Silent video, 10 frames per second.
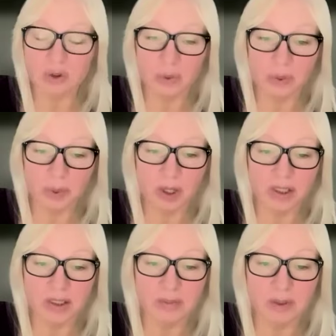what we
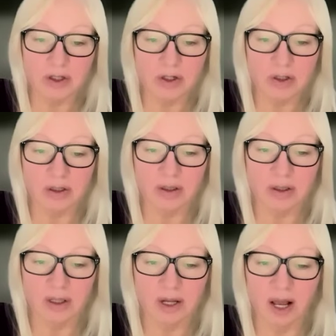wanted to measure?
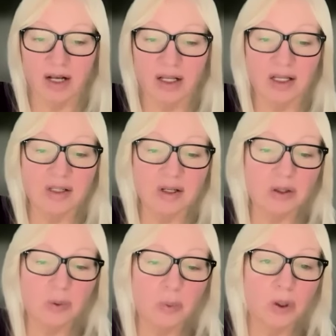And is it going
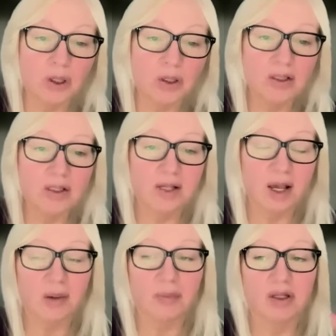to work the
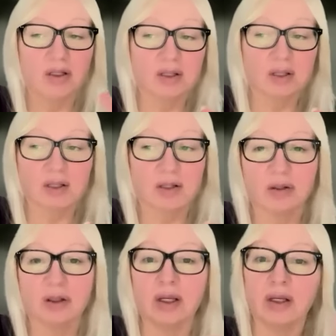same
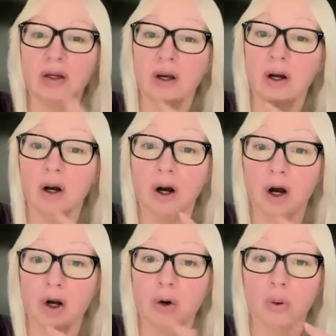consistently
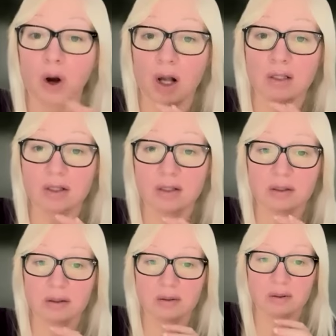across
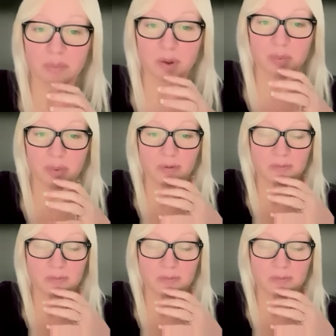the people?